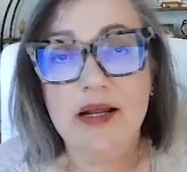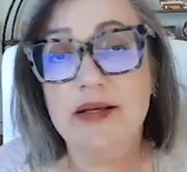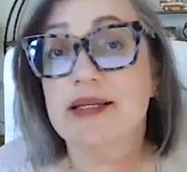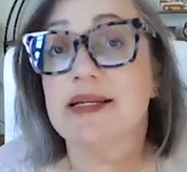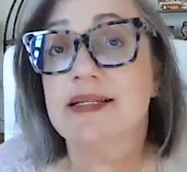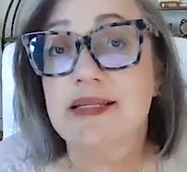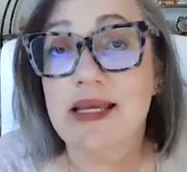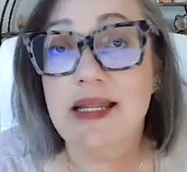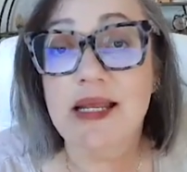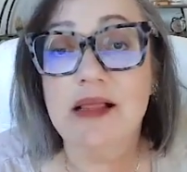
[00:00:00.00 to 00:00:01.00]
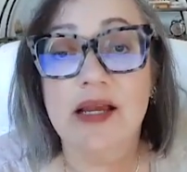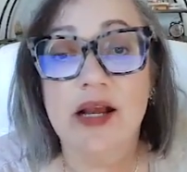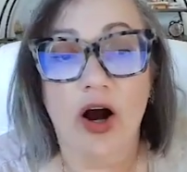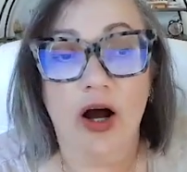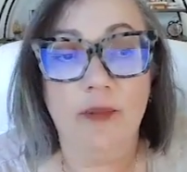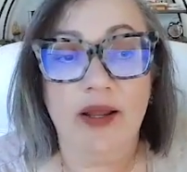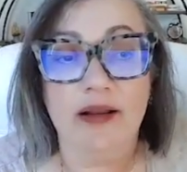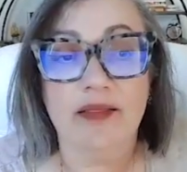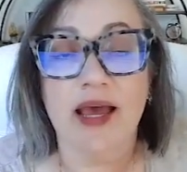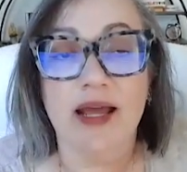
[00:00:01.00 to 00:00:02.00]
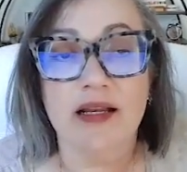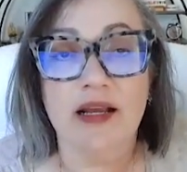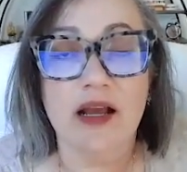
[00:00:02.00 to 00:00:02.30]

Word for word: It's exceedingly common that